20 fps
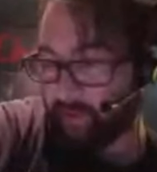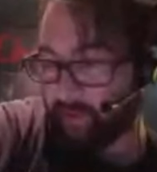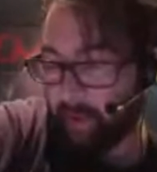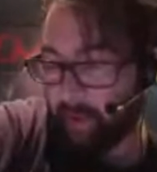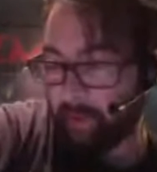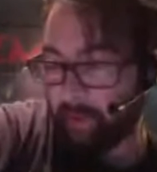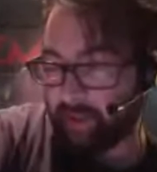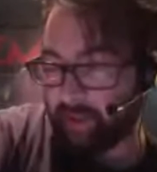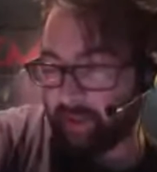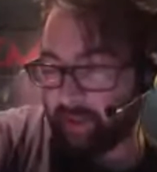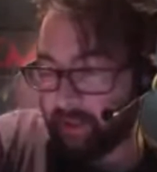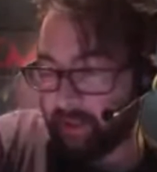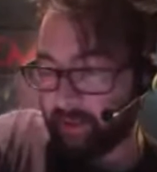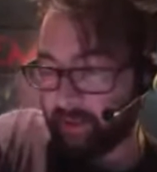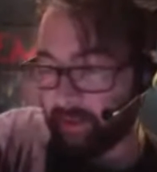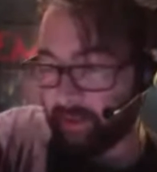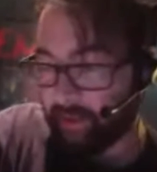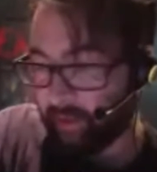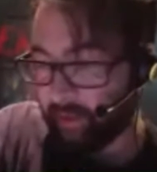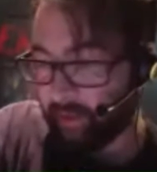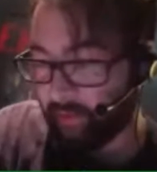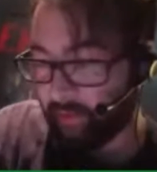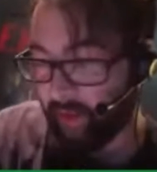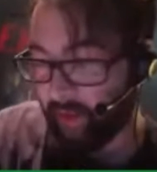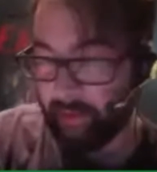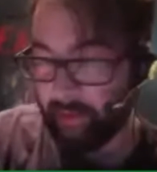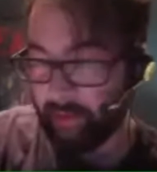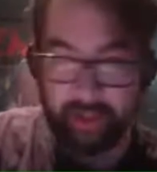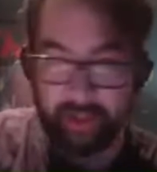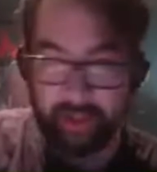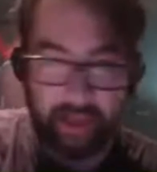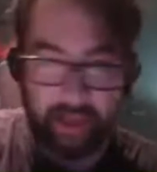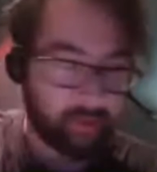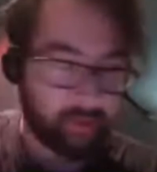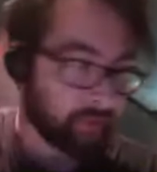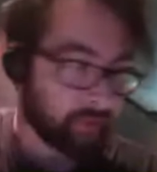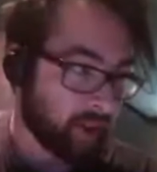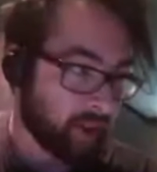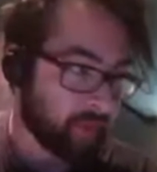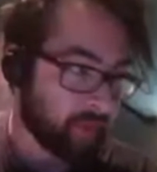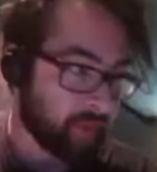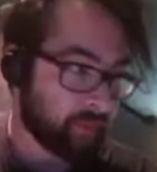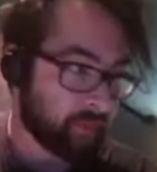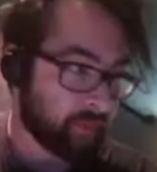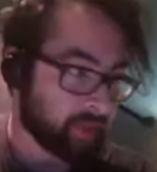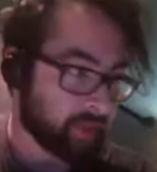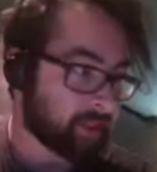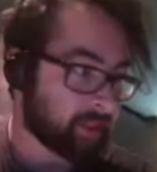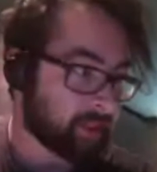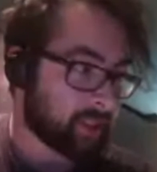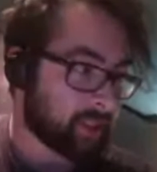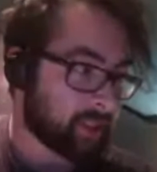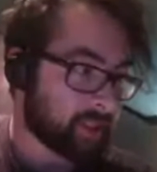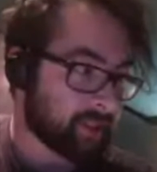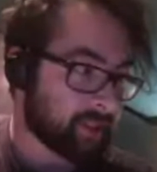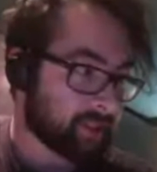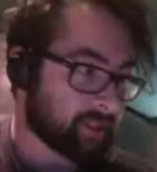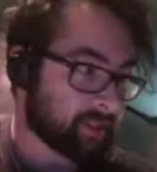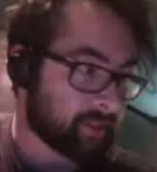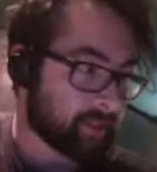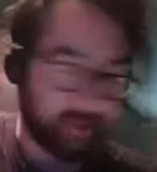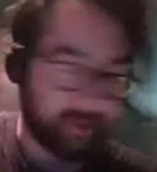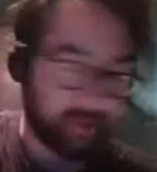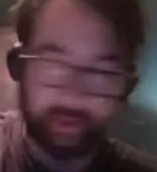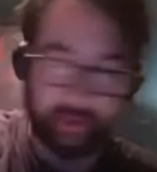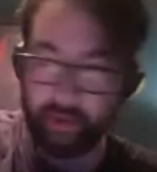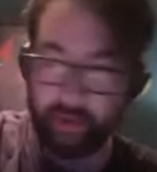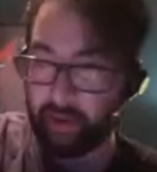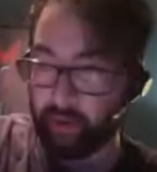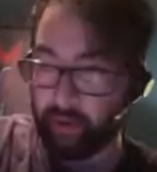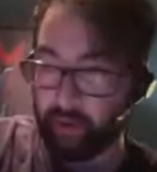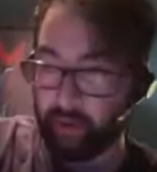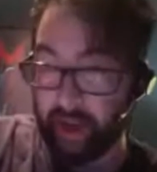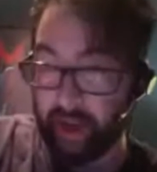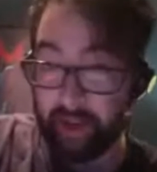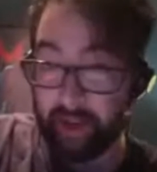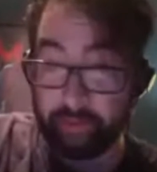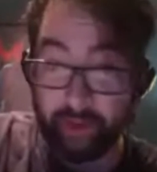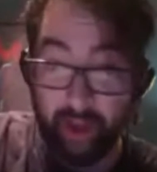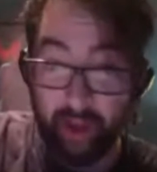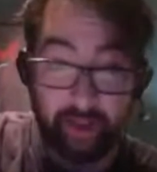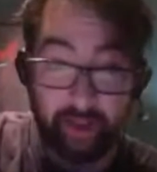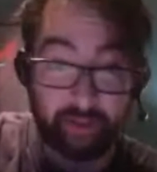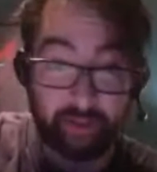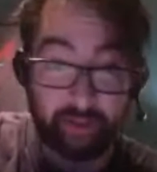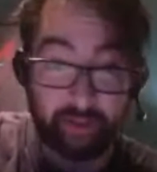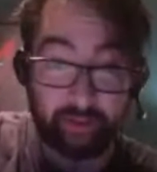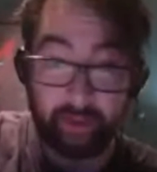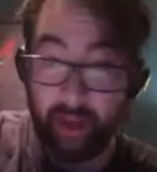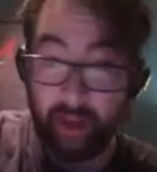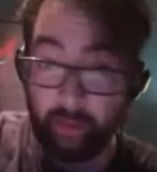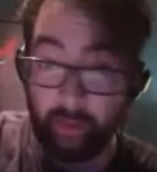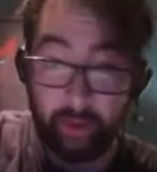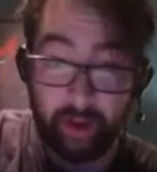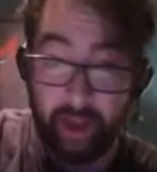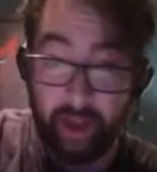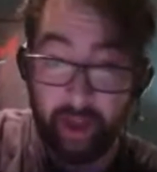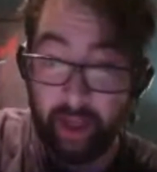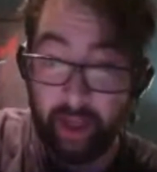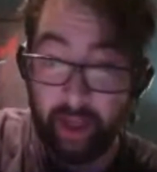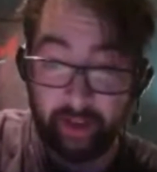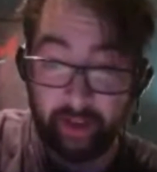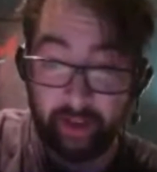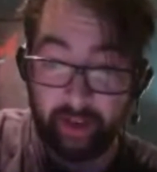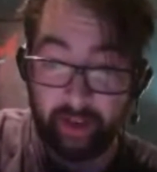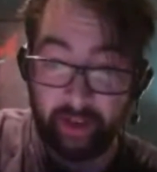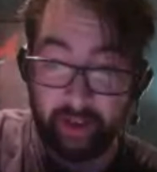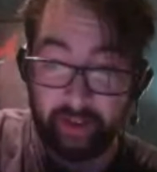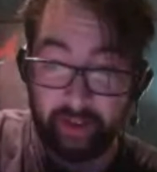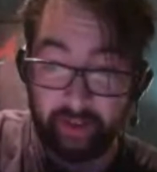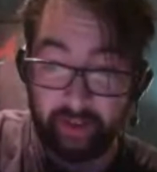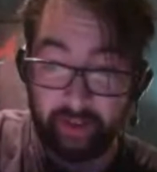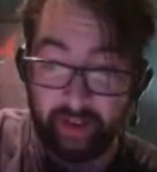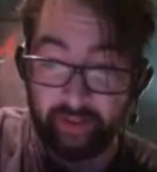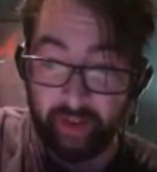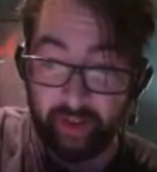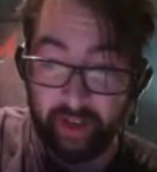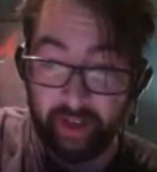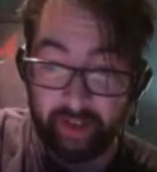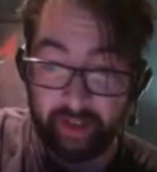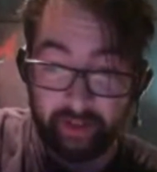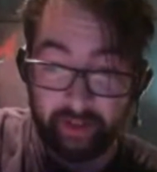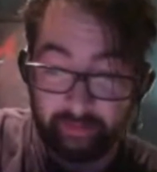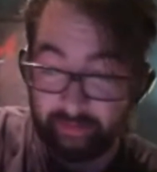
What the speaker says: bet you the farm that you have in Farmville is doing great, but I do not want to get another invite.